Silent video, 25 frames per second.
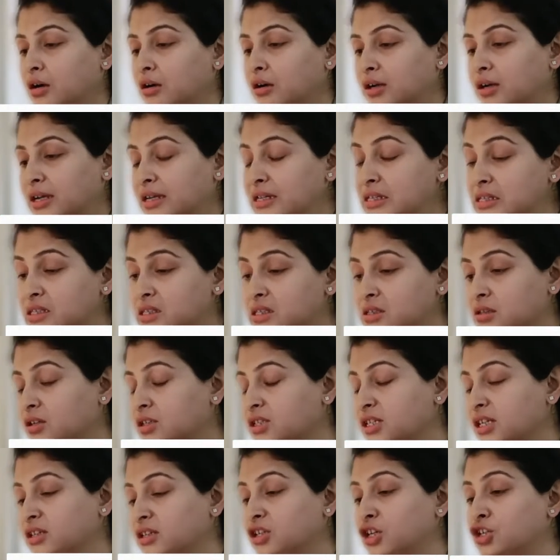
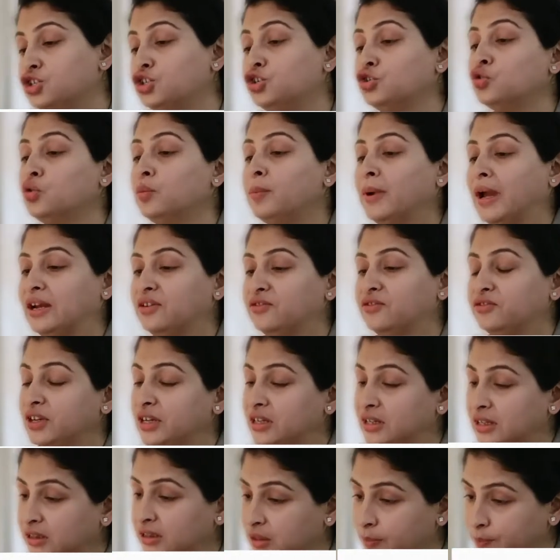inserting the tube and
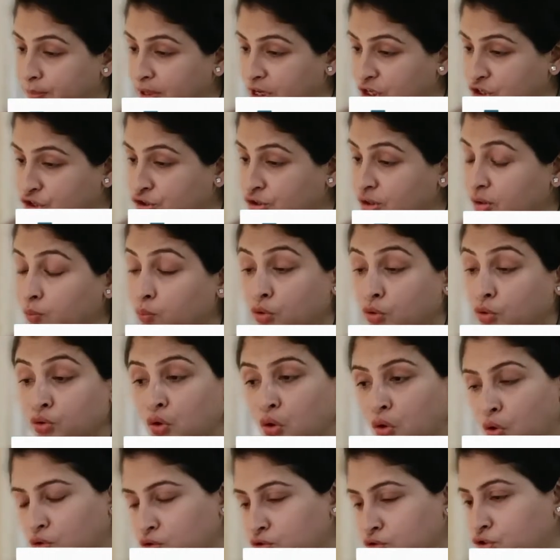feeding the patient would
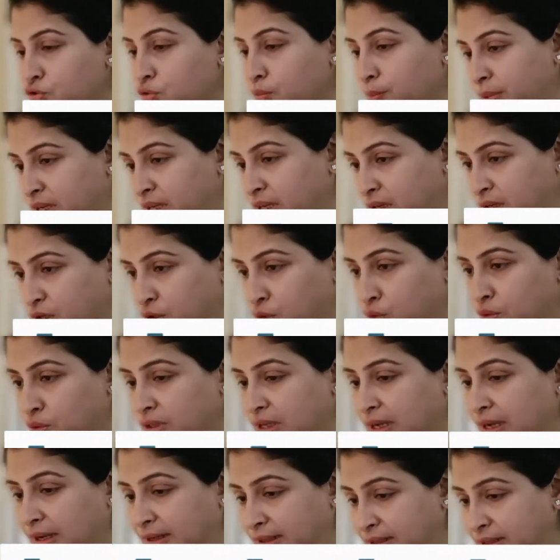also be a
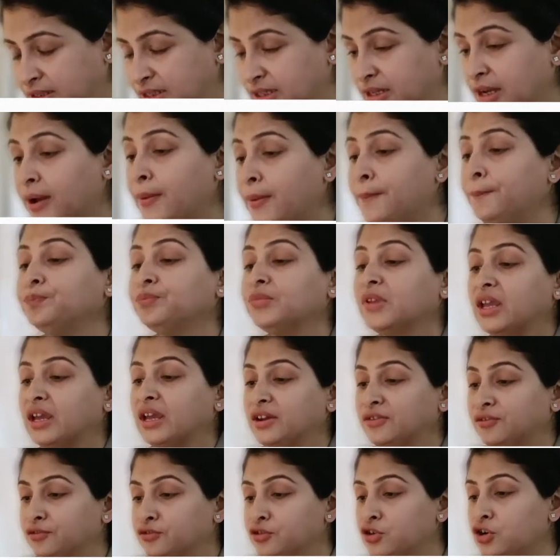good idea.
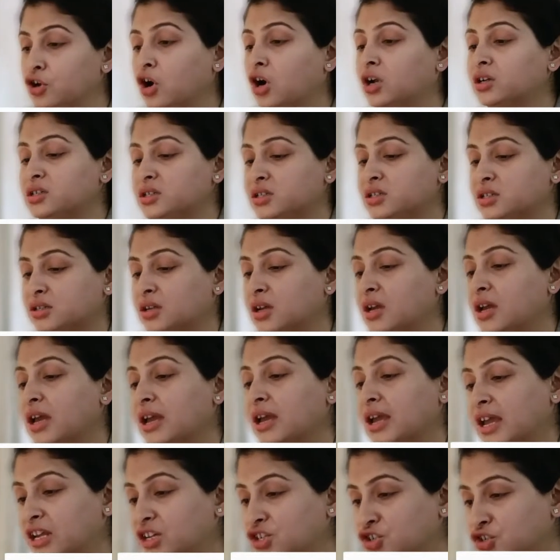If not,
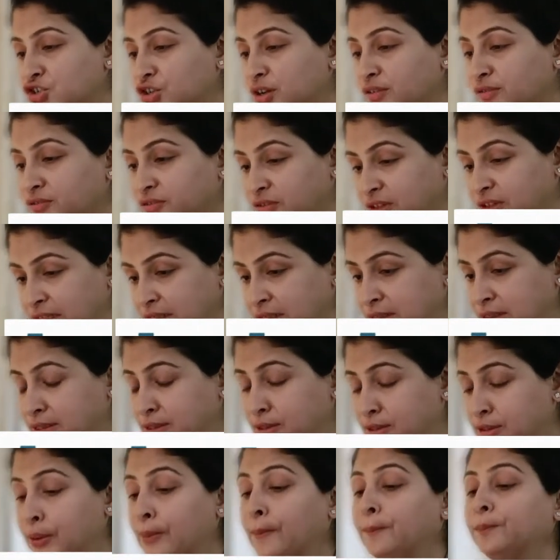NJ
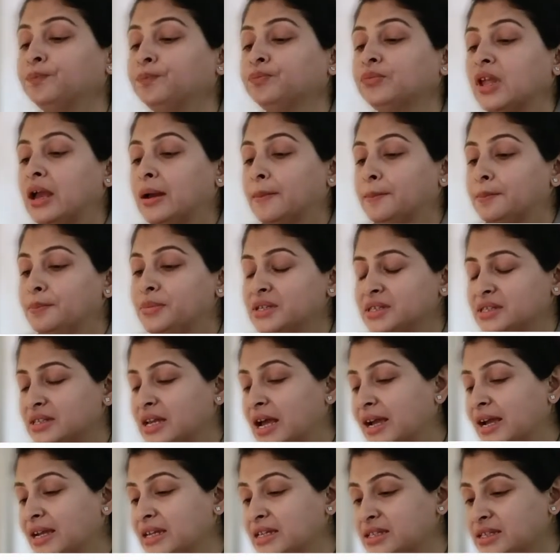feeds.
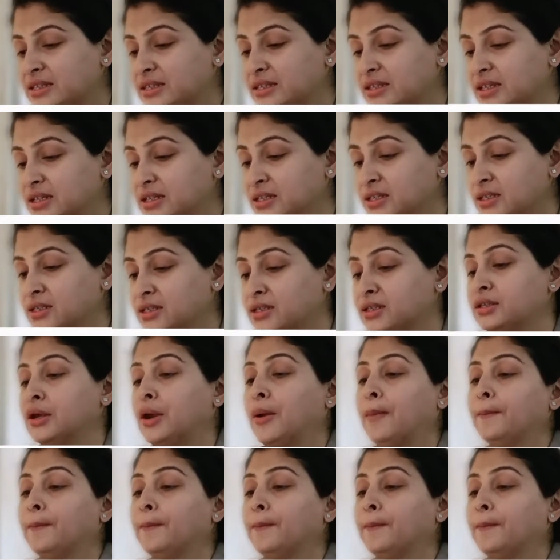Besides this,